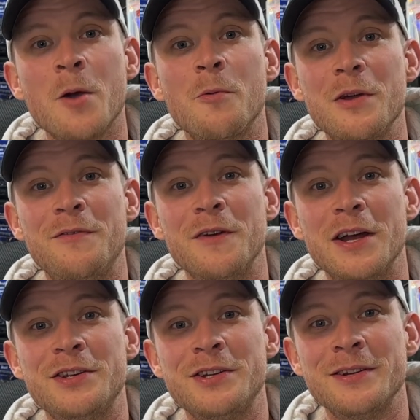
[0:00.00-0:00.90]
We
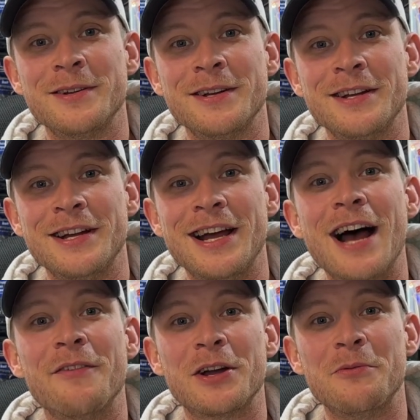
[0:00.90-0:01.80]
fish.
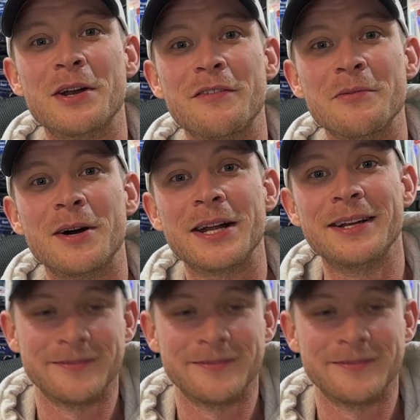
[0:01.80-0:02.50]
Have a good one, everybody.